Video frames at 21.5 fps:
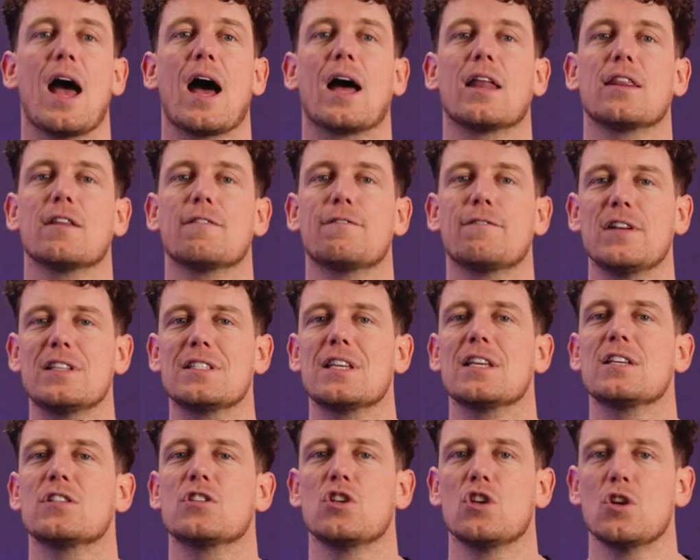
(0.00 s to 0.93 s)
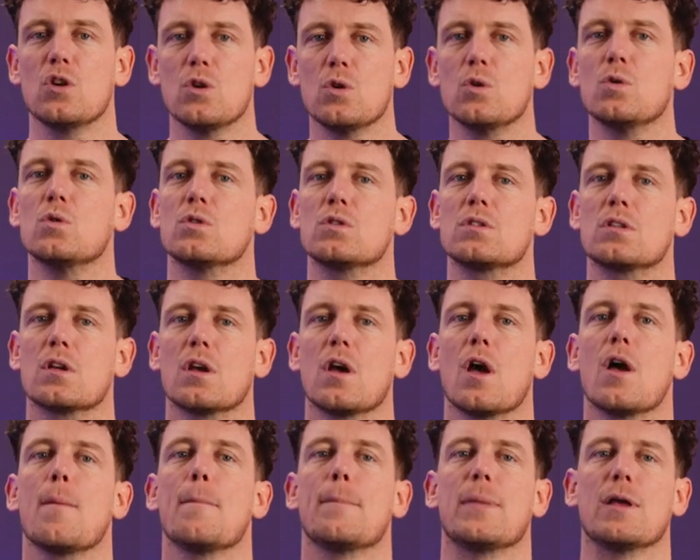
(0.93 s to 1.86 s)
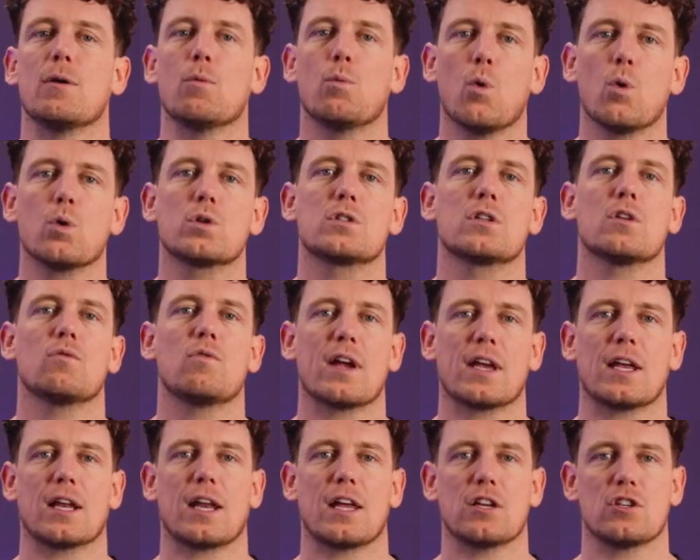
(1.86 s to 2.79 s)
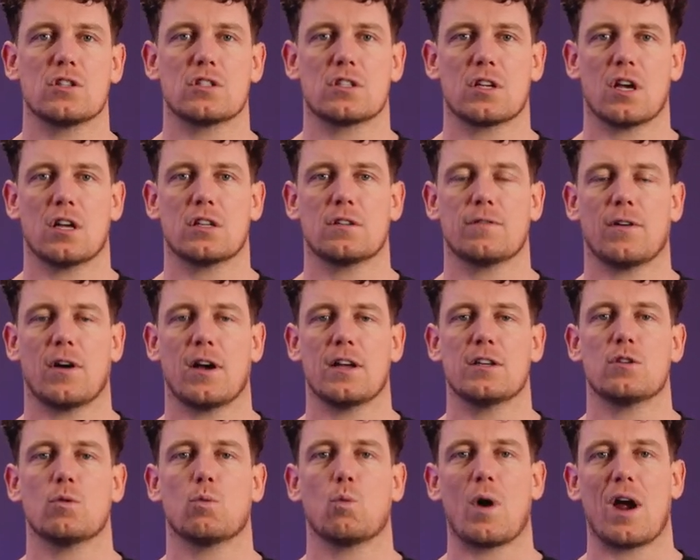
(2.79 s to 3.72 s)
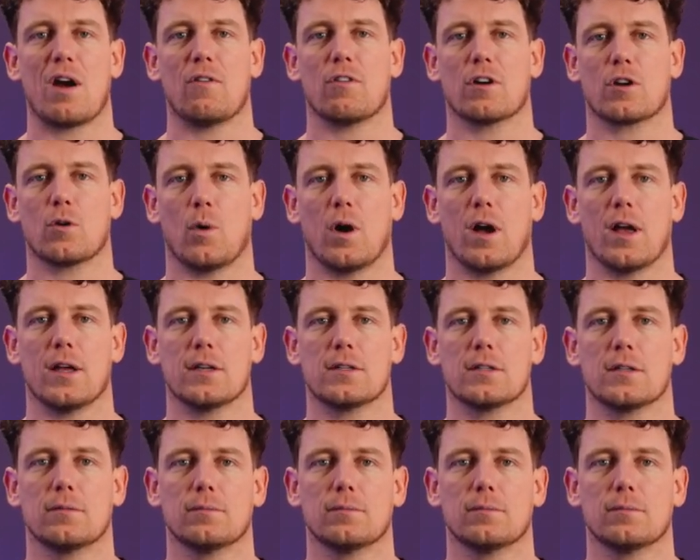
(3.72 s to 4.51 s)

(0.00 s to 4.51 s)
and the fittings used be water regulation certified where required.